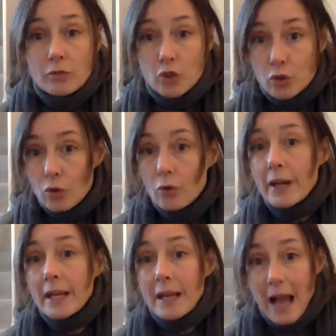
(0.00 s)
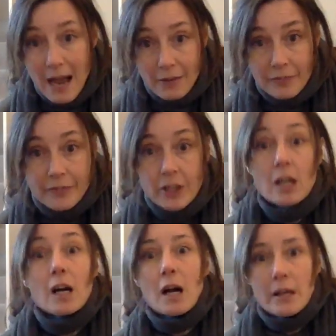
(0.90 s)
during,
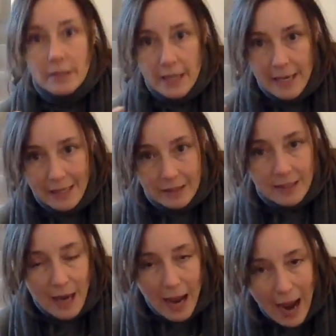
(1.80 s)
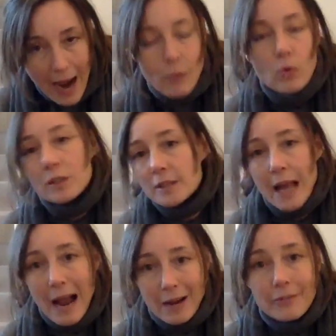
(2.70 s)
after, and into hours
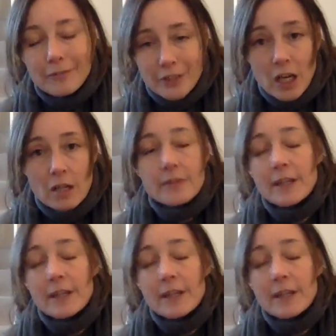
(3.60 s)
after,